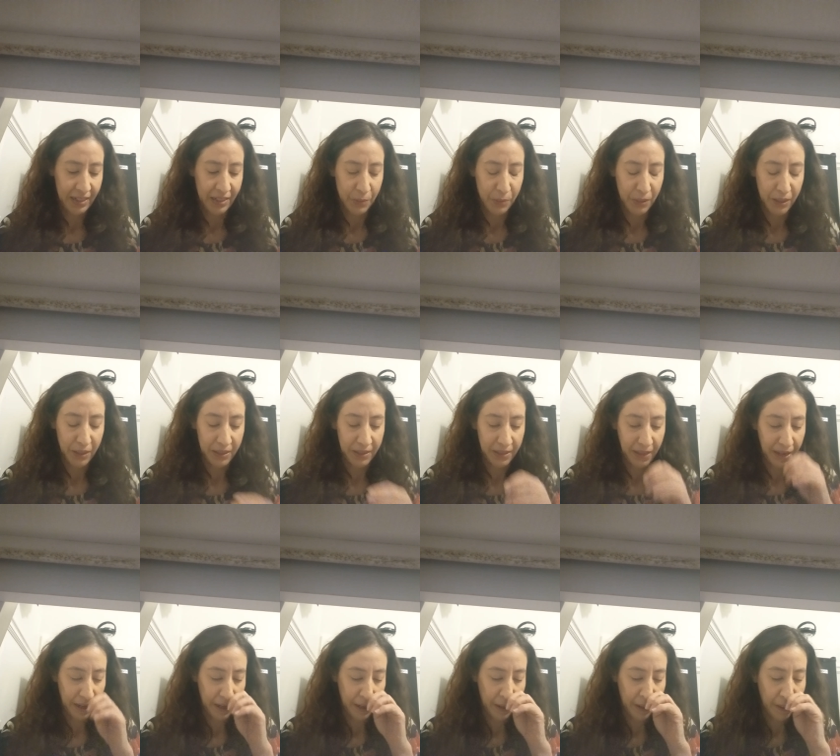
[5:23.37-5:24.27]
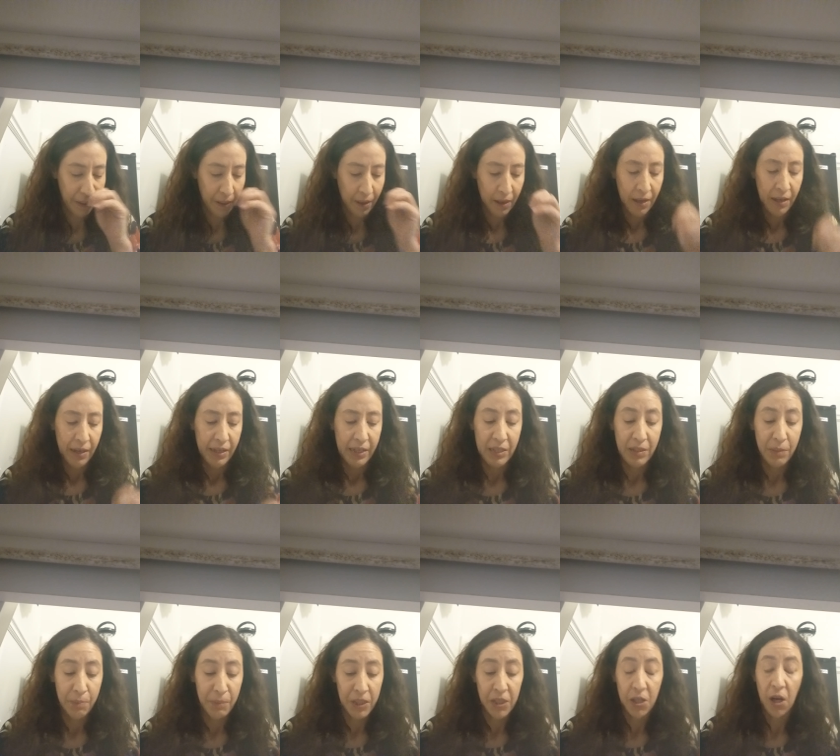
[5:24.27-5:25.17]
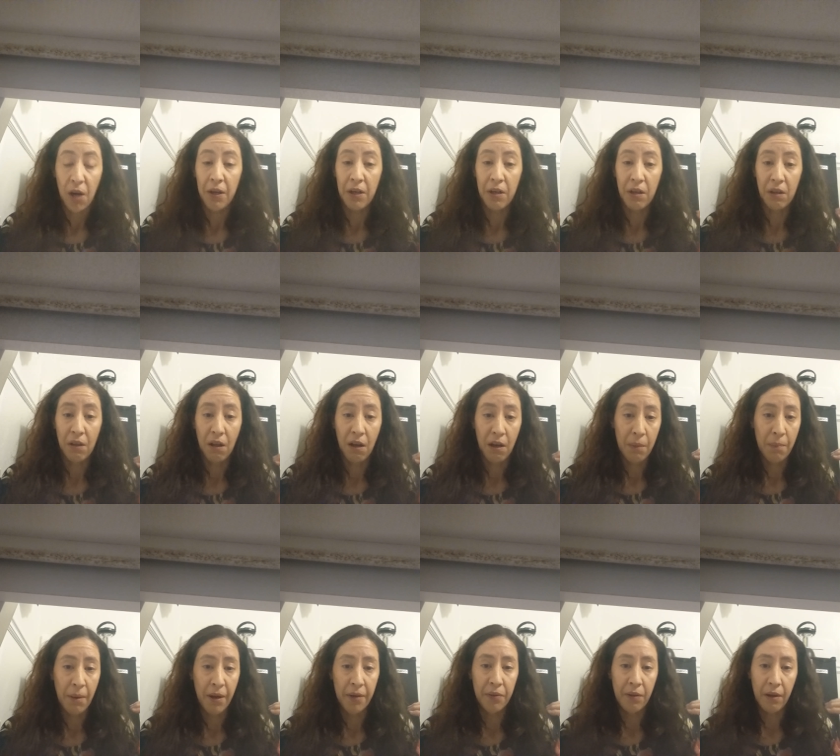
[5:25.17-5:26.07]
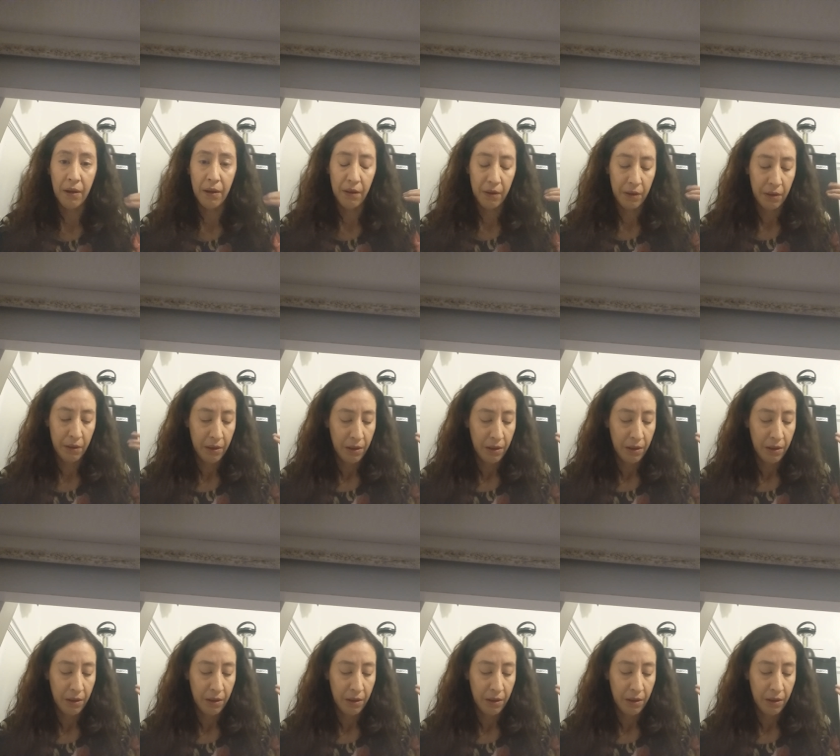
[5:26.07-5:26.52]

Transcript: he's been saying He's been talking a lot about the